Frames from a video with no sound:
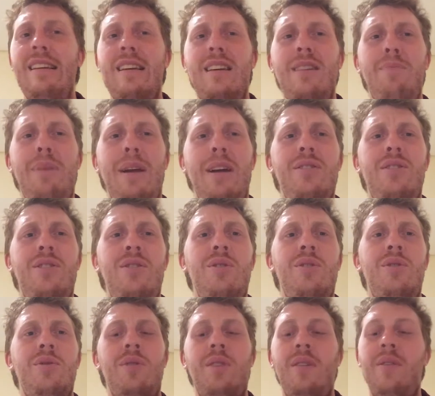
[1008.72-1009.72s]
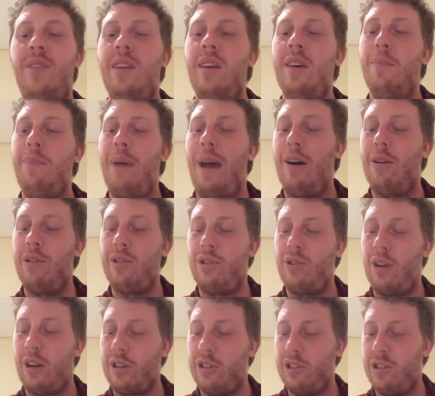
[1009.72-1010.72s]
compared to sort of the power
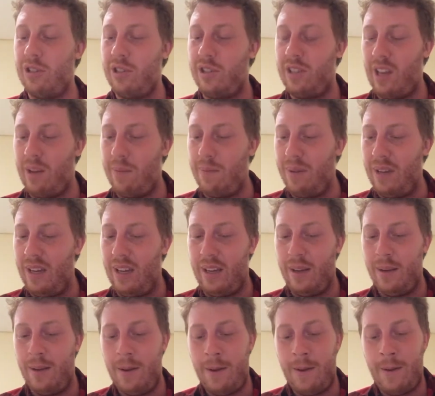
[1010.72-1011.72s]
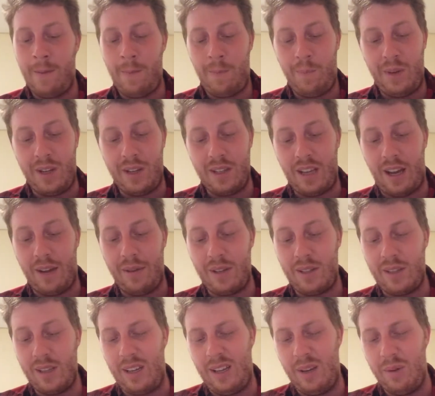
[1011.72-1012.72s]
structures that be, because
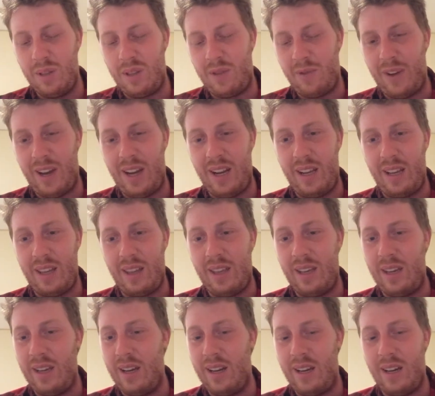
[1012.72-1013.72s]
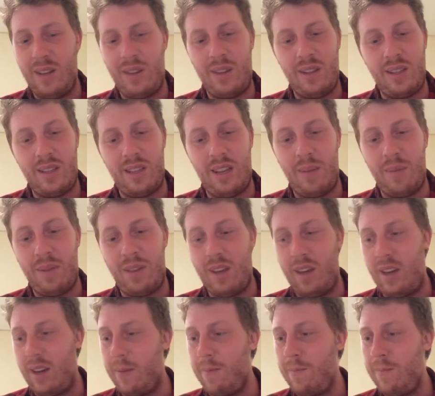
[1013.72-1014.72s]
obviously he was fighting the same
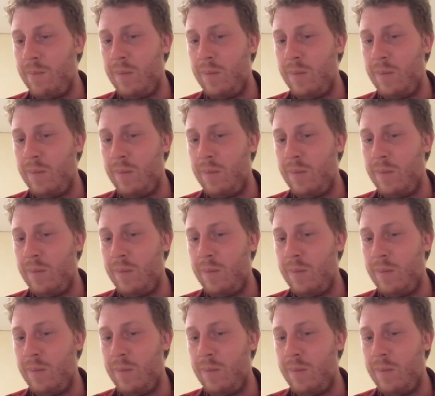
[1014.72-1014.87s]
thing.